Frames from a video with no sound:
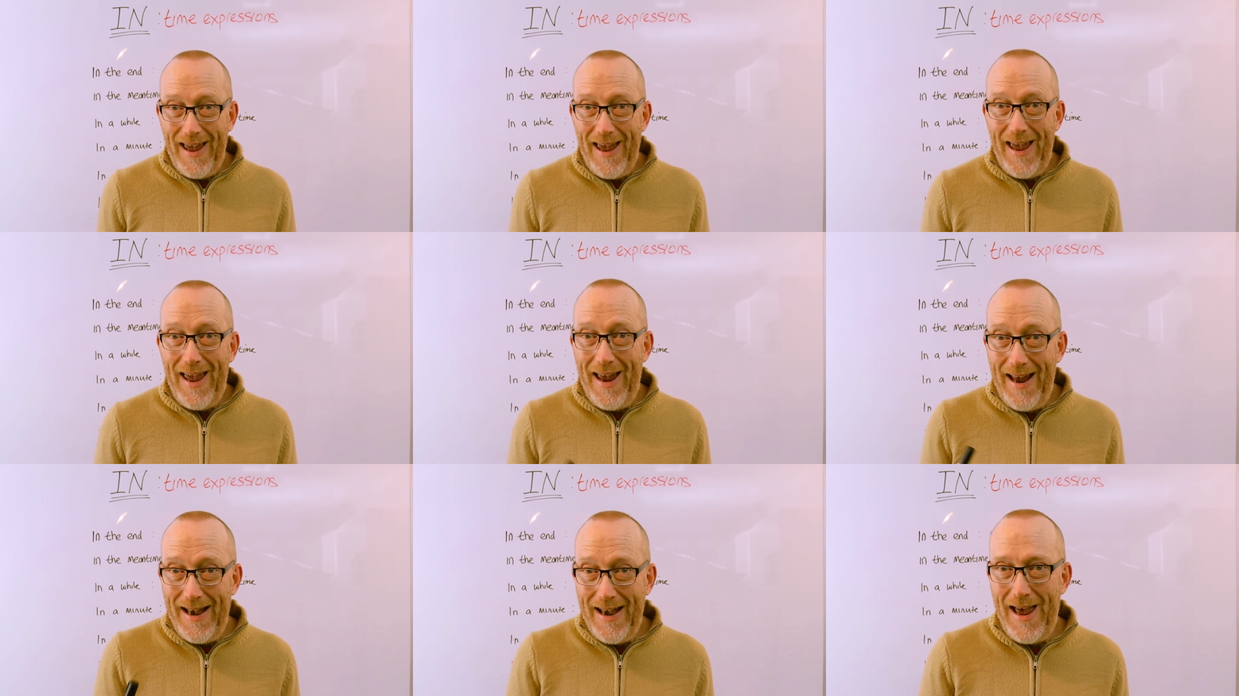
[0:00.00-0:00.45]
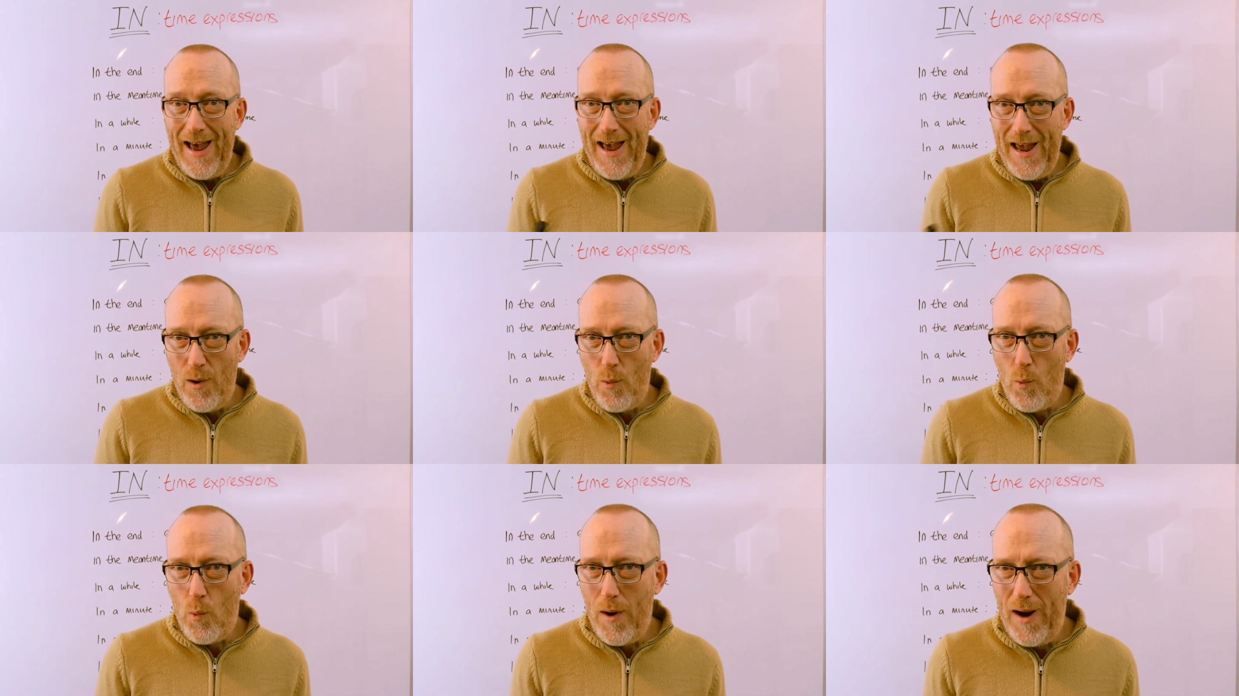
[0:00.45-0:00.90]
In
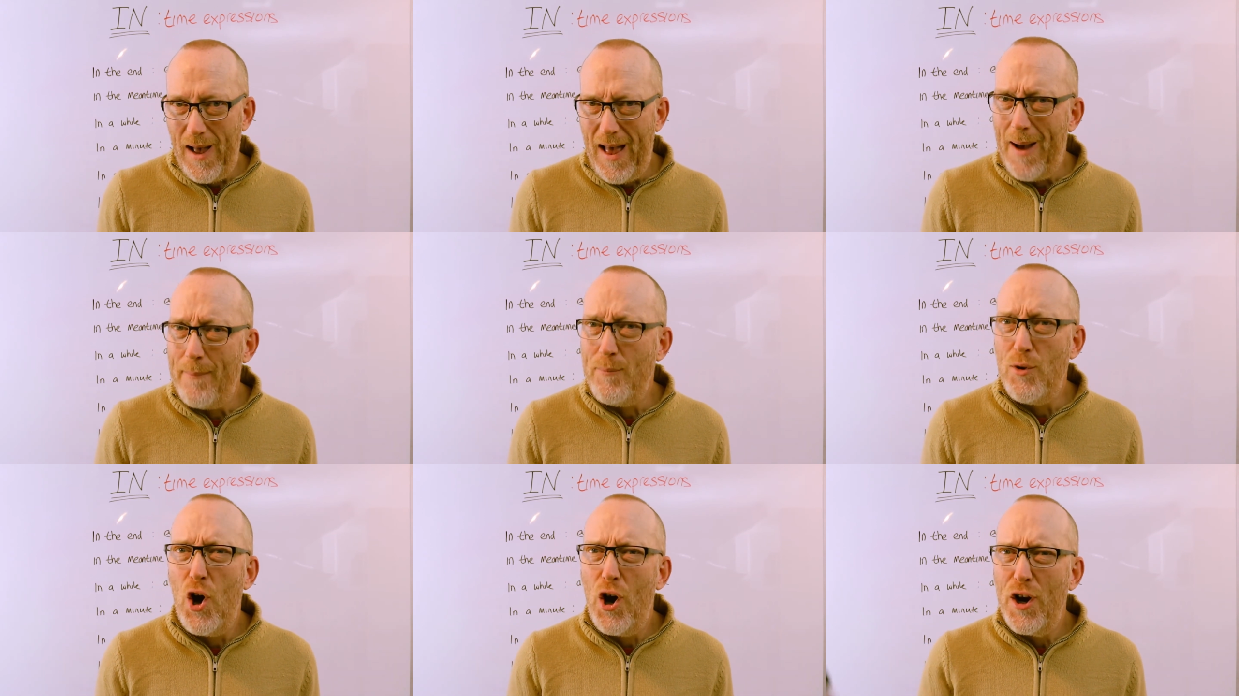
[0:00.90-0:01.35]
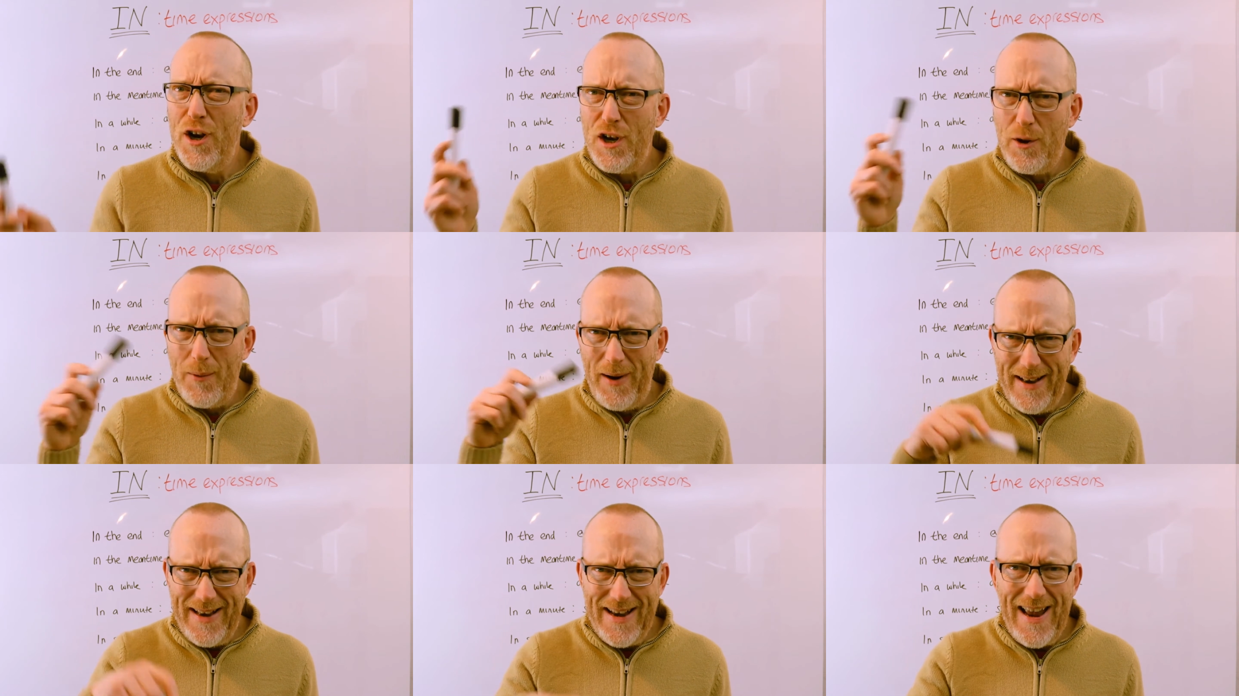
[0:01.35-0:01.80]
a while. I'm not going to
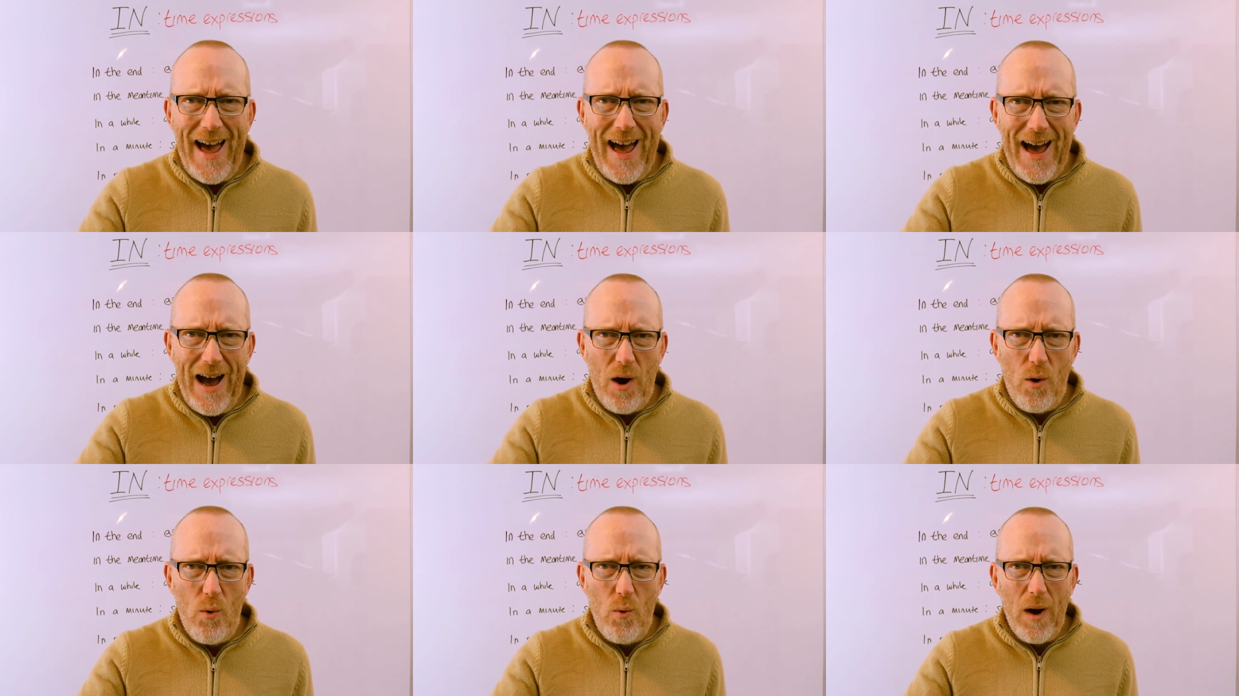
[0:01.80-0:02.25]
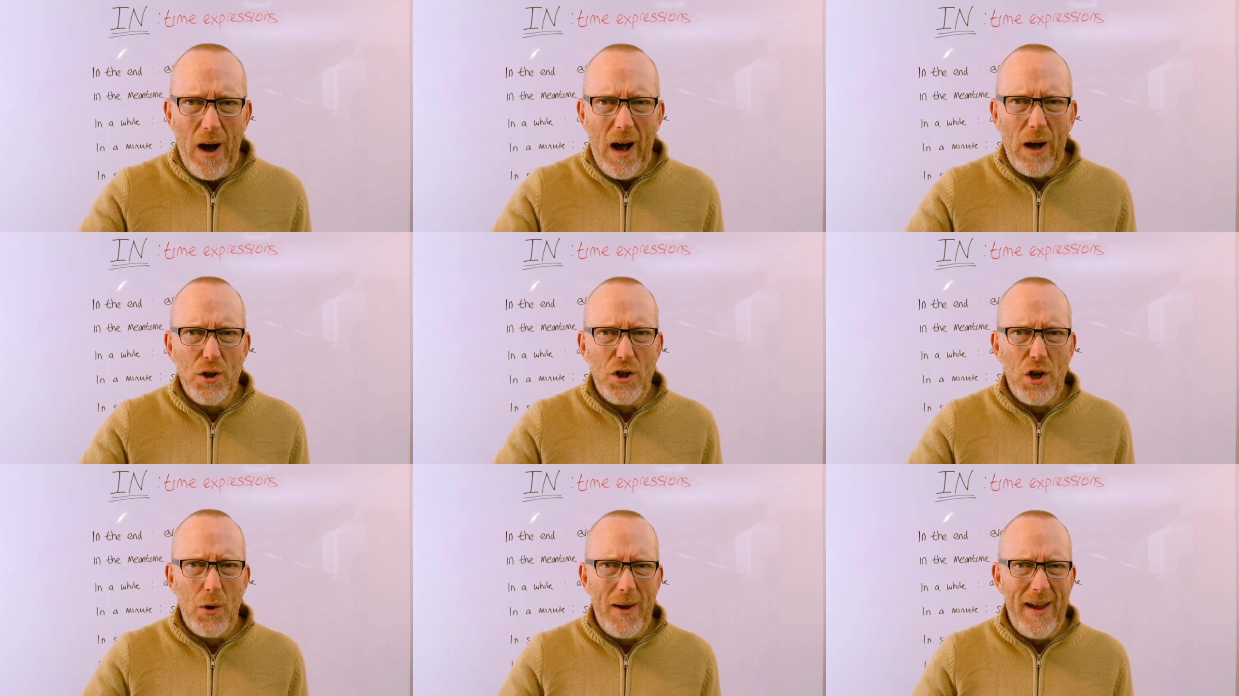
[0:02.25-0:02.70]
do it now,
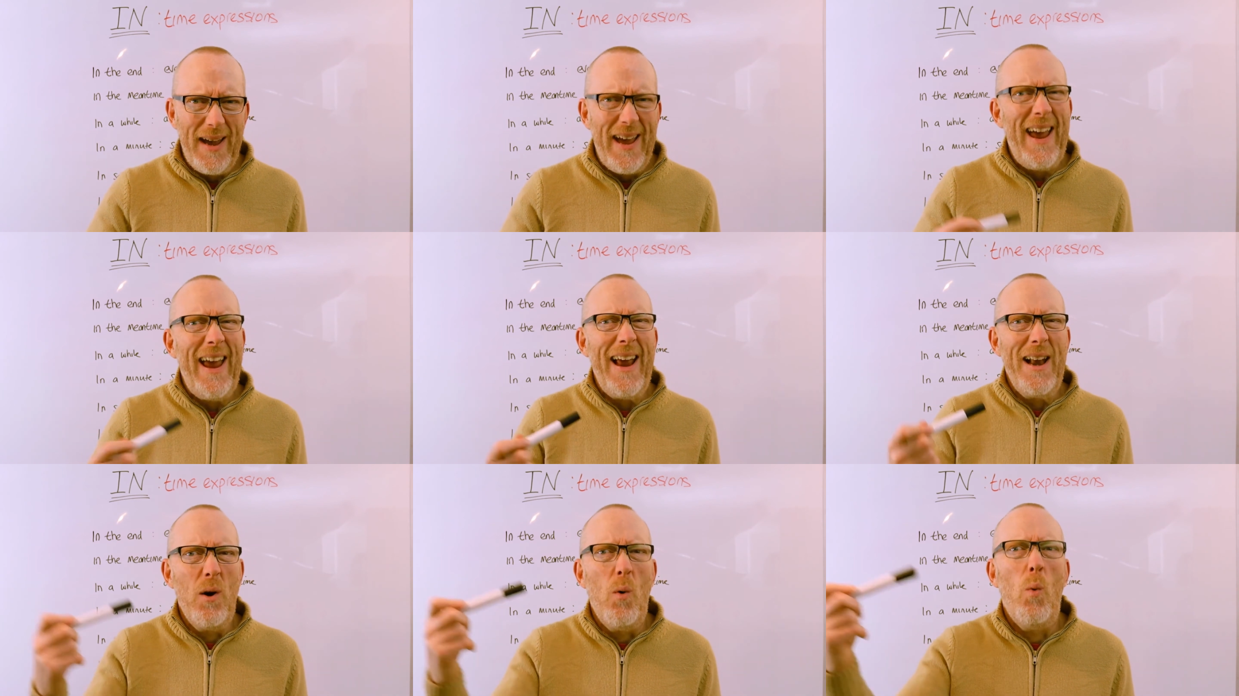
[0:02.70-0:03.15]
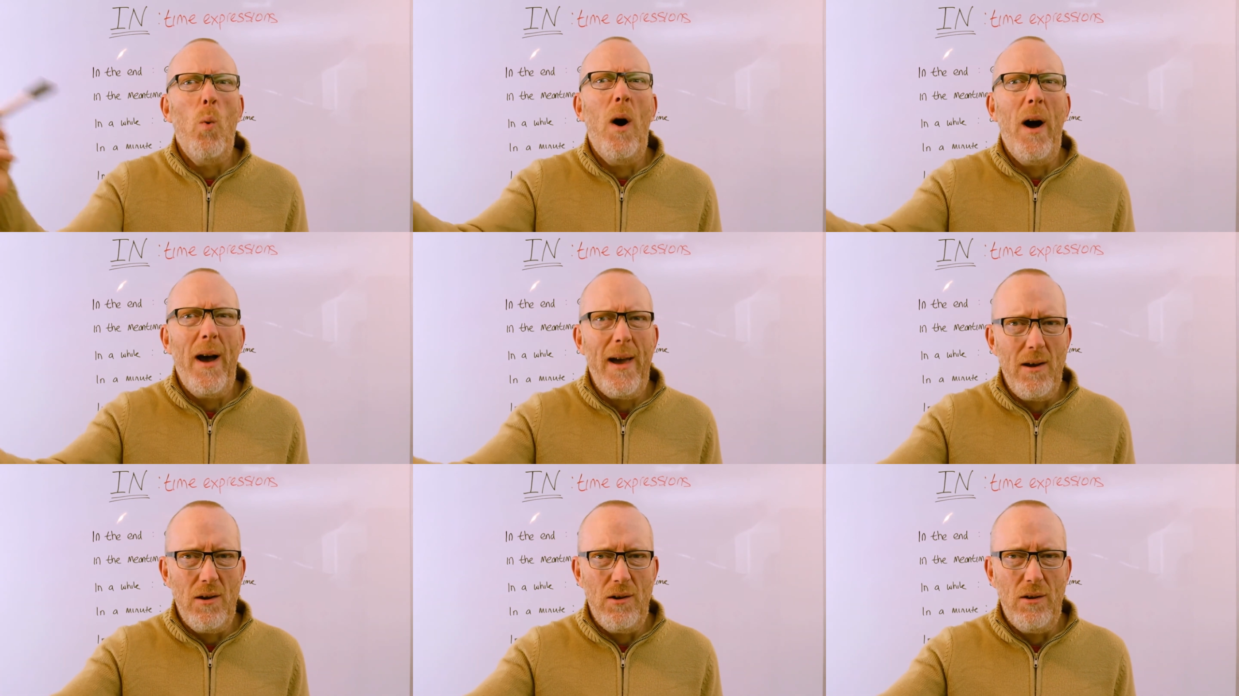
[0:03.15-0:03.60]
I'll do it in a
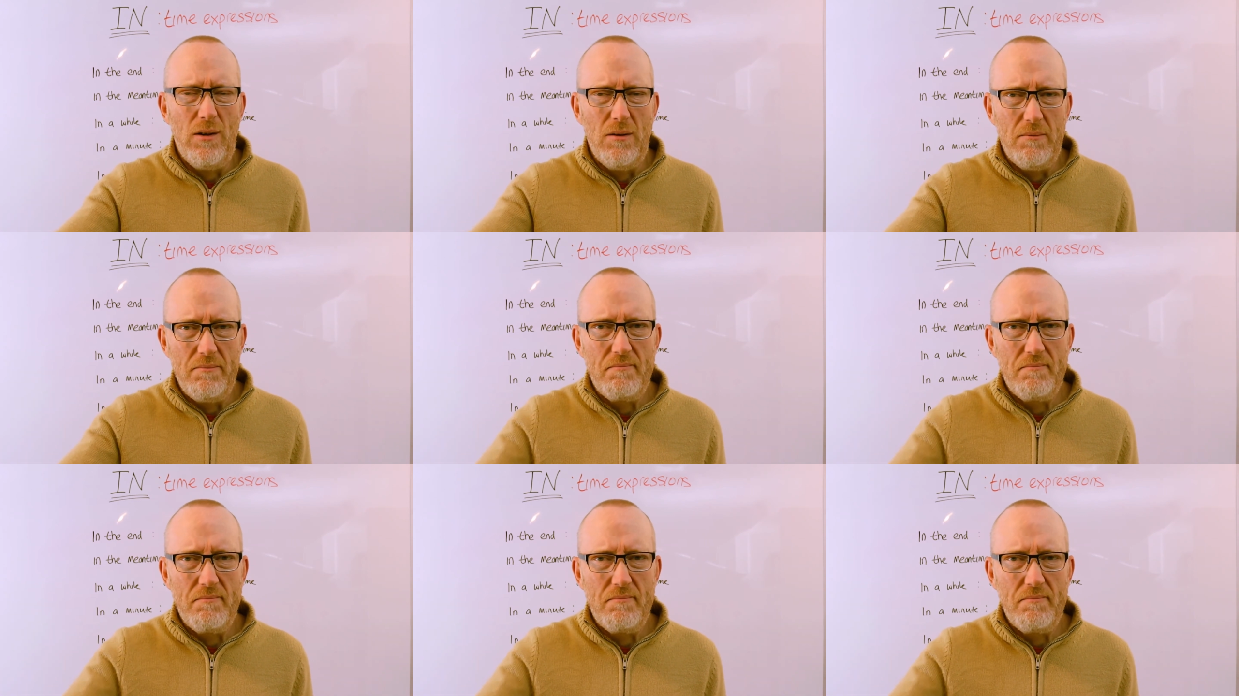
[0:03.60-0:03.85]
while.